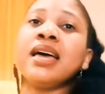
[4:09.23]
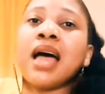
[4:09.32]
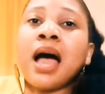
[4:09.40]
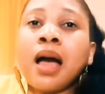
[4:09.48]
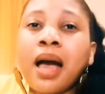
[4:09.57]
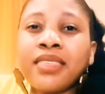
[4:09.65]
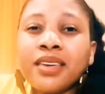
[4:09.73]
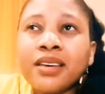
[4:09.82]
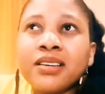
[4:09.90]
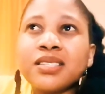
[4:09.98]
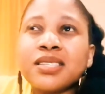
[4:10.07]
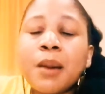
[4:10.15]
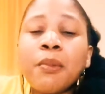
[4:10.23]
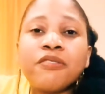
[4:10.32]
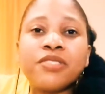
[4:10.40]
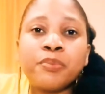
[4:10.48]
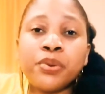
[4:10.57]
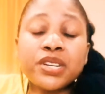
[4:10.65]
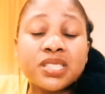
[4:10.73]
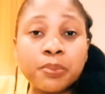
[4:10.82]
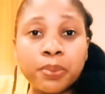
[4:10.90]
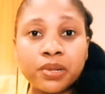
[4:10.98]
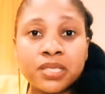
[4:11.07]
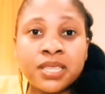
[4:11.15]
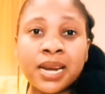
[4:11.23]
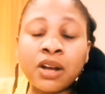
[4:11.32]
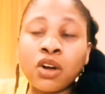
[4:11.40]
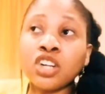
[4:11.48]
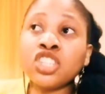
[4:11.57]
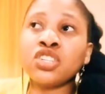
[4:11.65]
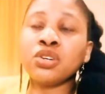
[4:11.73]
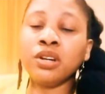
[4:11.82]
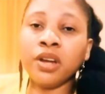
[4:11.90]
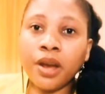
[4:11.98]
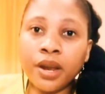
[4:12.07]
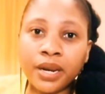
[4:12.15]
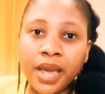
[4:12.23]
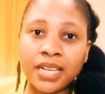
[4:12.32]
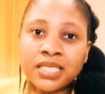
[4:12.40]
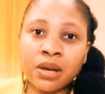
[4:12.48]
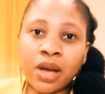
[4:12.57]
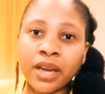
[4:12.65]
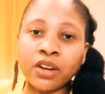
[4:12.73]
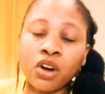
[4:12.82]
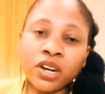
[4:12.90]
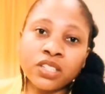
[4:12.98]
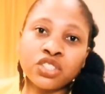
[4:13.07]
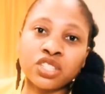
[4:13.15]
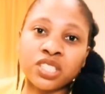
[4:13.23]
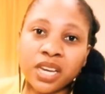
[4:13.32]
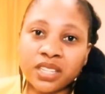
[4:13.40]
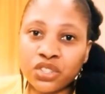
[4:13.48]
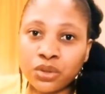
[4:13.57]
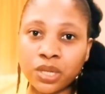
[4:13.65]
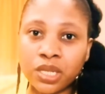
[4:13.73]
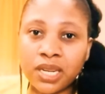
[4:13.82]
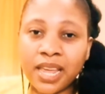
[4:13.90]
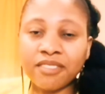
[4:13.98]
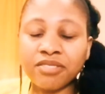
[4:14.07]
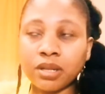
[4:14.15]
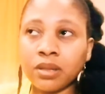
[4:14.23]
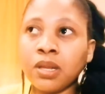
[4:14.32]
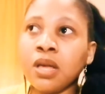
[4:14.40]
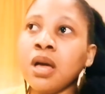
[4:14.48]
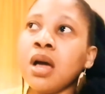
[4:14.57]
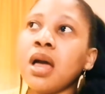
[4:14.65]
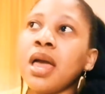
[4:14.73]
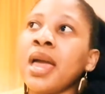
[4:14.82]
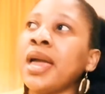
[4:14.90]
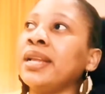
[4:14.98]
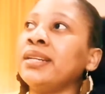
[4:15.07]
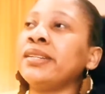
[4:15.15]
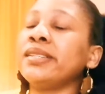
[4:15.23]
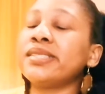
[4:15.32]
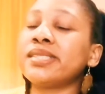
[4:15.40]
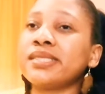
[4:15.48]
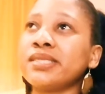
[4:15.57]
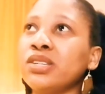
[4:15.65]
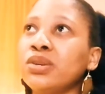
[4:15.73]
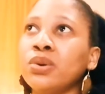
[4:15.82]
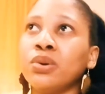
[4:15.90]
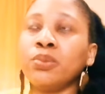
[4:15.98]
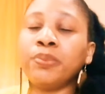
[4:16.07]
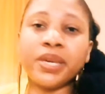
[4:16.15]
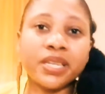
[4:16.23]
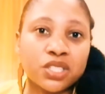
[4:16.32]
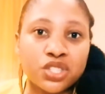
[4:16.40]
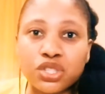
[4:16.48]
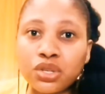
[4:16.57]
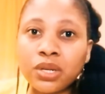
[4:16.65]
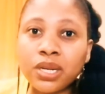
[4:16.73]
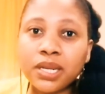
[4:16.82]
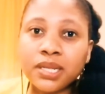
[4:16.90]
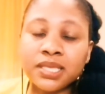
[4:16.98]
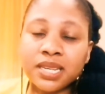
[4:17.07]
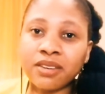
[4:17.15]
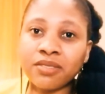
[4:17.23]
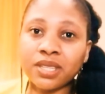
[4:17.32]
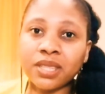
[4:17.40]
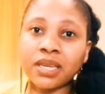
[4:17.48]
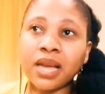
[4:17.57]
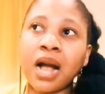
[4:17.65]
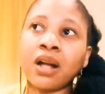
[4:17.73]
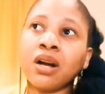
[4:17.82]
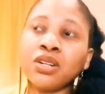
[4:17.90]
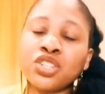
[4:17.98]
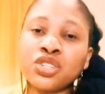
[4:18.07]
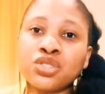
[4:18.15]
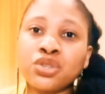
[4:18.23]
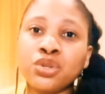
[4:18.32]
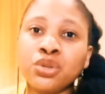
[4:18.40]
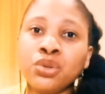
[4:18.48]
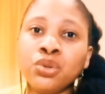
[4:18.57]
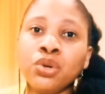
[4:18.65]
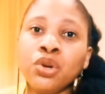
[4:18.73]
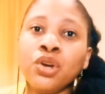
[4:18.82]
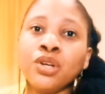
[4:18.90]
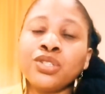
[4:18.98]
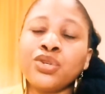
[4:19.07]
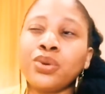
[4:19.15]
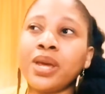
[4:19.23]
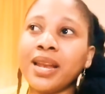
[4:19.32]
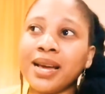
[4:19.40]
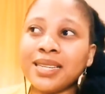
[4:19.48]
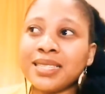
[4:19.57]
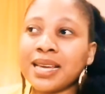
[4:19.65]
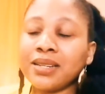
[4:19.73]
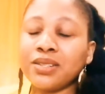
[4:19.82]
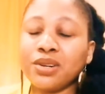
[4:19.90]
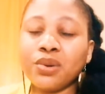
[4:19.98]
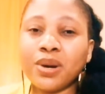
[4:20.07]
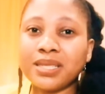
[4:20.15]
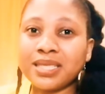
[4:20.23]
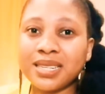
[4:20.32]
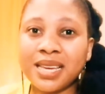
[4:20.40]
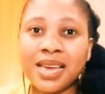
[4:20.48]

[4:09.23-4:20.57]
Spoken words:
I think some of the principles that I got to learn as I got into tertiary level, and you know, being a student and everything, I got to realize that, you know what,